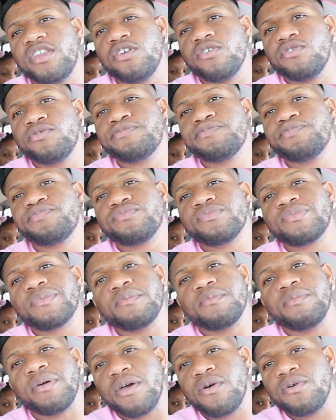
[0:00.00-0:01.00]
video.
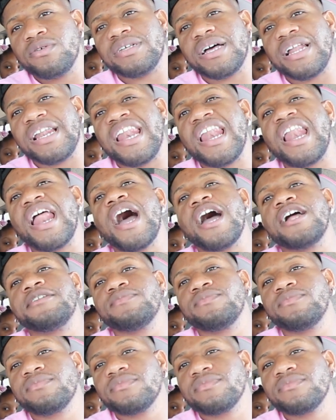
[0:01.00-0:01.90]
But it was a lot.